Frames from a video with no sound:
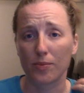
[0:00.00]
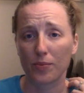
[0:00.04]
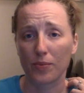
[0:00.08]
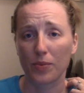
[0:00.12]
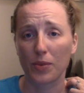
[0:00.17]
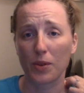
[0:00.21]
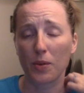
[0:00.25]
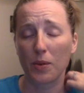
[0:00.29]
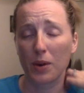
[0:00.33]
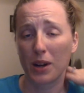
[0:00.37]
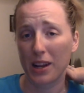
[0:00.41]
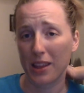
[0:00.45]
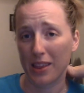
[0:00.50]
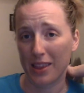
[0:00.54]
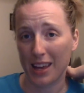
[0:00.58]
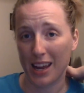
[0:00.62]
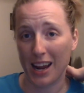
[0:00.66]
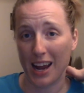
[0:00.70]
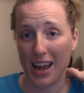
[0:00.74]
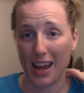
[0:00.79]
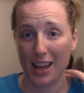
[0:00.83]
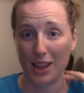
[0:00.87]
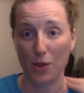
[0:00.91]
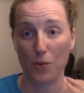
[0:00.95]
the one that
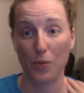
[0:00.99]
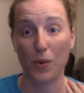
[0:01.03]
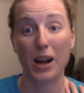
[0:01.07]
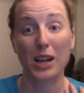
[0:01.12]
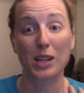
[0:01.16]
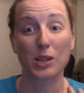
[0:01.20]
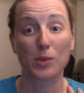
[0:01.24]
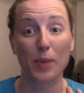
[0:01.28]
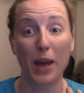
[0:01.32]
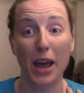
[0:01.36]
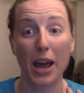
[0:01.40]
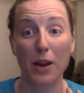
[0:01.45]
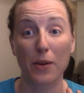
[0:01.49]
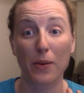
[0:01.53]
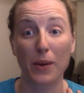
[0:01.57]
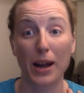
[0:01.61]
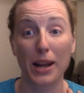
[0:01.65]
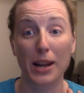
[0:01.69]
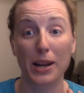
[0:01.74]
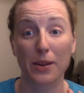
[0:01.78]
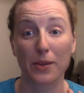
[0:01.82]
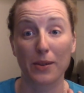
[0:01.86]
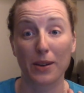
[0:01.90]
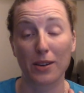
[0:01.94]
I had the rice bag
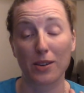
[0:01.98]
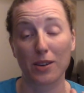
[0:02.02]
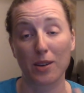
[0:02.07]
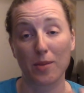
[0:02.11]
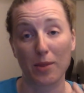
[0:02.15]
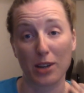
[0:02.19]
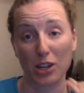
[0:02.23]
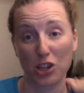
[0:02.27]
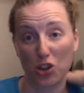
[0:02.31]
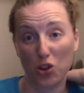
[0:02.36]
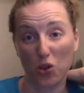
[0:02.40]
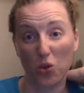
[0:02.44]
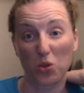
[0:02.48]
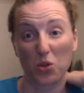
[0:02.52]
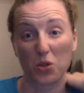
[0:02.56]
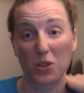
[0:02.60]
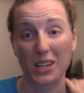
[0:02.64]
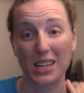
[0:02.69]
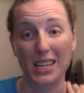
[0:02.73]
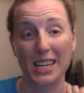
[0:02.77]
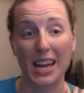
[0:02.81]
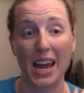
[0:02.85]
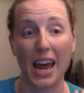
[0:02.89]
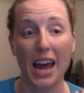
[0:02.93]
riding around on my shoulder
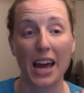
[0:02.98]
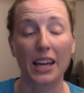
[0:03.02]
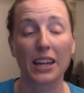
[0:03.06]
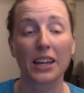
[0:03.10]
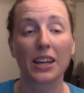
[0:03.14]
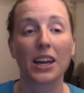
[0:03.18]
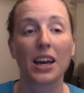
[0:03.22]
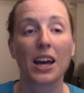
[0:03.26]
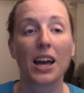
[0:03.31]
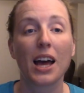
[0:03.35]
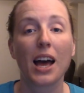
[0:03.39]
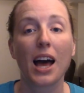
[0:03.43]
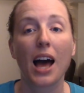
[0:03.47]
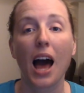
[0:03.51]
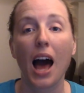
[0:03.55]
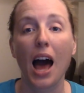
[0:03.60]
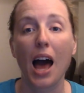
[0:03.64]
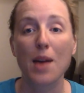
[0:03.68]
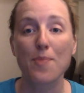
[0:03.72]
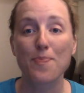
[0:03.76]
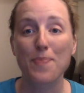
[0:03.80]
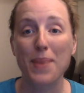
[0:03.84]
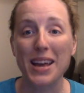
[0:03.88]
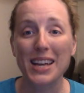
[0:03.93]
and neck,
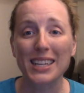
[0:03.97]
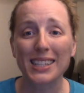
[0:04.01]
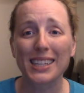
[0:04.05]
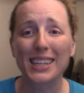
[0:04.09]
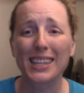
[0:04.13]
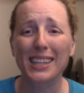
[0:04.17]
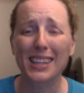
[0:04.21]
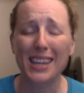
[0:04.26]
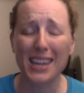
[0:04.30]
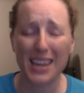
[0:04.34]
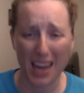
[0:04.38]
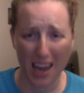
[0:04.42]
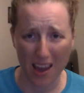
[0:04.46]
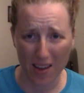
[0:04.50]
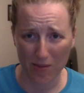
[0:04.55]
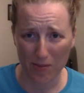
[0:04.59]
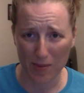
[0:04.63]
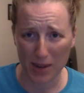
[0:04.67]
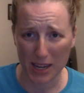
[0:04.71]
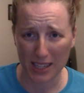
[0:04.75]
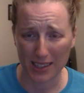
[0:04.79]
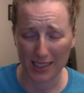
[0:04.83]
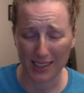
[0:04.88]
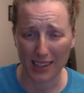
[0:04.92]
I basically gave
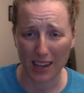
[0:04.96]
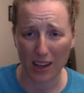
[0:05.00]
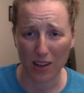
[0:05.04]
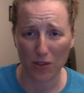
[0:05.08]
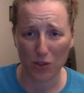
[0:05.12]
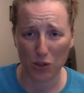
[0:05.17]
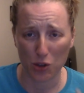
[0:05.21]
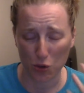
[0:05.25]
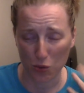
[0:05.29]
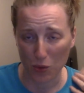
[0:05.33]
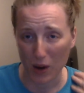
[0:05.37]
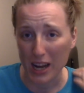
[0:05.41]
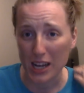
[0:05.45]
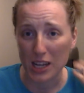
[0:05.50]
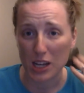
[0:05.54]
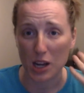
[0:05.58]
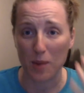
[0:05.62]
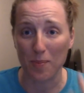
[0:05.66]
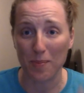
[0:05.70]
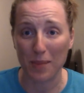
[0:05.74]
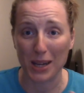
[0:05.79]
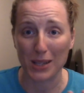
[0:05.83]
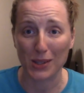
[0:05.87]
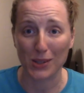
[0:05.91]
myself, strained
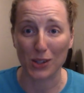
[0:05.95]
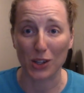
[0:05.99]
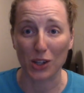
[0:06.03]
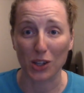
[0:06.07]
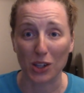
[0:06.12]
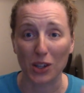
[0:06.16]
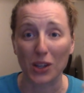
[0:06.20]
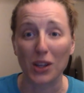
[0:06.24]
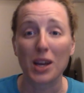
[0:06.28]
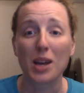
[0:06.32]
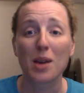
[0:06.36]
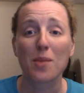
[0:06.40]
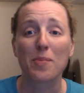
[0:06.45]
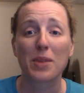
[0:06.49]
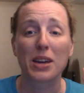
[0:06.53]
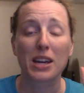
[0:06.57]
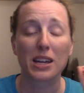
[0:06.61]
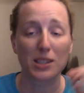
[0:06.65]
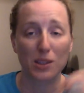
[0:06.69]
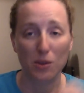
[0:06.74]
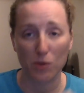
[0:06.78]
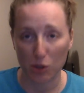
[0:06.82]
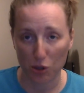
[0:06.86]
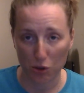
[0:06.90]
a muscle
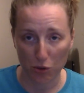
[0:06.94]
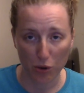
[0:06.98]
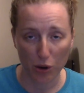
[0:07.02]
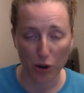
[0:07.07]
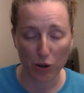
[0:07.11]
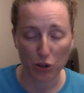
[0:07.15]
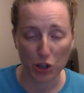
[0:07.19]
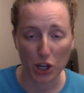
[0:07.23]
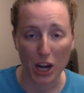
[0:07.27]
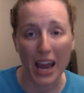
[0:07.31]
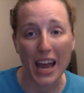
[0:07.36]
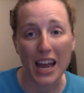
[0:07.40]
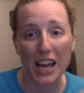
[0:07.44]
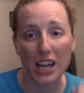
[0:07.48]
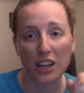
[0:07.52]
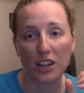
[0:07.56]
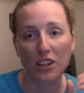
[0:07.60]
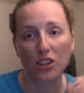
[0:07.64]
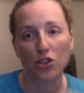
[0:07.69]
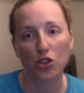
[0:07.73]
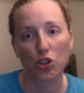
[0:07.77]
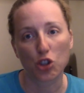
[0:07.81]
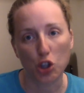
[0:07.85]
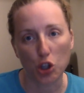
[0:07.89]
because I was
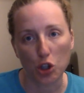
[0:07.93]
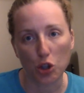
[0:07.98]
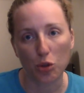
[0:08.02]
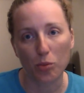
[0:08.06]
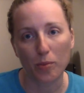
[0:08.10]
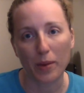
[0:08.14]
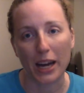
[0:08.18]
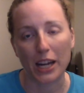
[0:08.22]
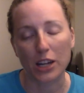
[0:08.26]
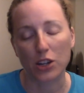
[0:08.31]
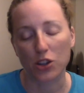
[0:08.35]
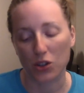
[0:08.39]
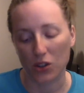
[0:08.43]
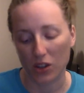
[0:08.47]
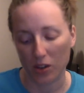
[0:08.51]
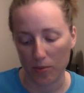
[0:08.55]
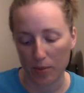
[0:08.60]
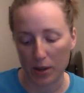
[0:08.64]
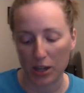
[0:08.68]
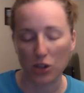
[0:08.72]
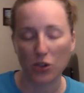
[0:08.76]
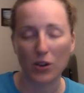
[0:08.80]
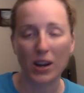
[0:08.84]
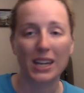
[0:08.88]
crocheting too much. So I've
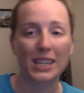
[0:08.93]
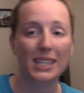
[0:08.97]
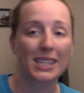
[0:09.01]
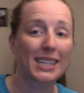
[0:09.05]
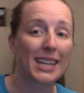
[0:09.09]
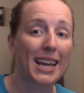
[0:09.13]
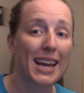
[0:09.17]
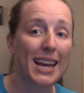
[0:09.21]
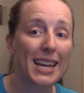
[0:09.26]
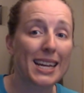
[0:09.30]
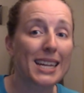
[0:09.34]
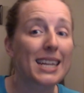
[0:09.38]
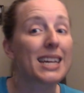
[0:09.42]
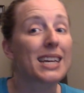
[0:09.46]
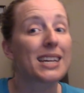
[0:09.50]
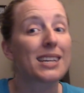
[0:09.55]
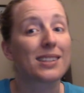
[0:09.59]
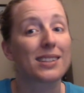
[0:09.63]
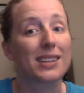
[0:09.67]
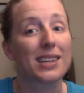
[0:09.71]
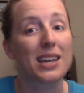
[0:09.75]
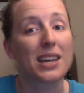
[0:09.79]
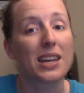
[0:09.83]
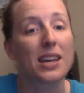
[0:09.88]
been trying to take it
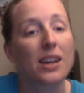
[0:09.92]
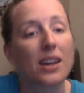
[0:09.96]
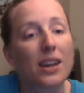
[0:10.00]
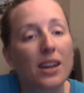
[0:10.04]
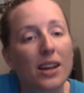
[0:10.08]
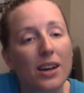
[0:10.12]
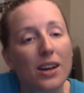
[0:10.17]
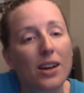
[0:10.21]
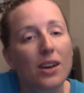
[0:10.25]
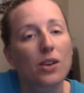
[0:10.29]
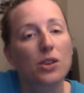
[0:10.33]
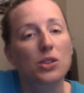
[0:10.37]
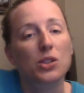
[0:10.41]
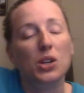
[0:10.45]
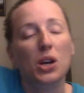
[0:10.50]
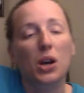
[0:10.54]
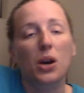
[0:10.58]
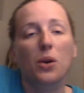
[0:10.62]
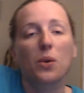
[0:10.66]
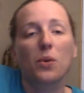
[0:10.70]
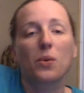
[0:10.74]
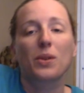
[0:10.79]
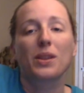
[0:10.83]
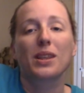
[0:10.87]
easy.
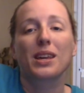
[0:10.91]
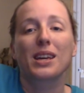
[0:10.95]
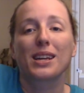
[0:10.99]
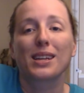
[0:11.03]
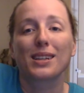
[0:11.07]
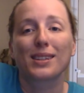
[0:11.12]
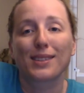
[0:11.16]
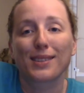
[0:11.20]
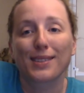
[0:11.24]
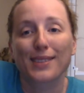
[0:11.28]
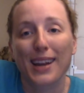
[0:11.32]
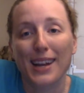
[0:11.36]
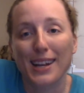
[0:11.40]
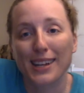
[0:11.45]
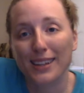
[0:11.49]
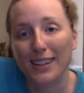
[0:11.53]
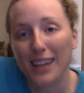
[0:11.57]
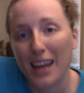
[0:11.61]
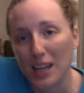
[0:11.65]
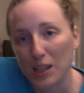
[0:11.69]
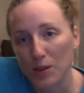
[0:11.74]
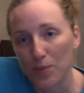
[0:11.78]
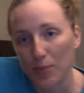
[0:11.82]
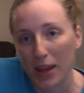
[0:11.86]
So the stained
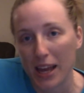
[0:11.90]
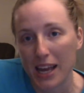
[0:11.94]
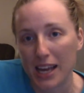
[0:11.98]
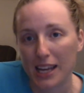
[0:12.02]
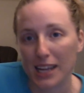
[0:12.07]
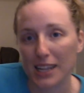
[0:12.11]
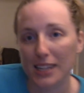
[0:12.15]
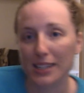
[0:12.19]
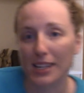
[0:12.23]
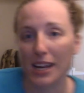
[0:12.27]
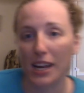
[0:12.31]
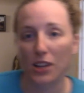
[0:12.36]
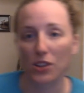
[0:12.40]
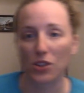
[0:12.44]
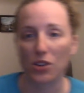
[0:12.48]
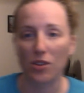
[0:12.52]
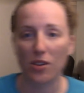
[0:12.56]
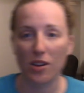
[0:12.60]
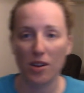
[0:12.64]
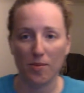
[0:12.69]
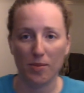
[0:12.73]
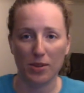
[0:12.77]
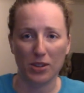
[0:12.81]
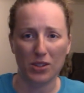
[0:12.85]
glass blanket, take
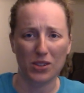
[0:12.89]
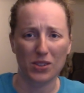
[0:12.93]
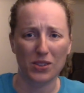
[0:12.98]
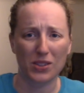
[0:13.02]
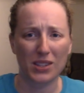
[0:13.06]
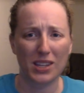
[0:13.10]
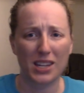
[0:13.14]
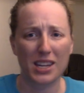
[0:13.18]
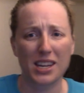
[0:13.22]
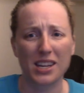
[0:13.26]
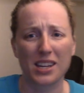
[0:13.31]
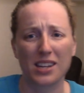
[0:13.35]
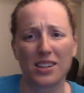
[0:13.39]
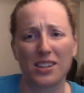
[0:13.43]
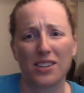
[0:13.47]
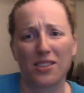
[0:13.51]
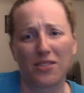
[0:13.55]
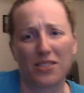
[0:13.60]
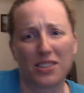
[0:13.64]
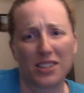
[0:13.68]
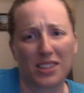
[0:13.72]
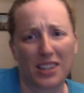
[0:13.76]
two. I'm also sitting in a different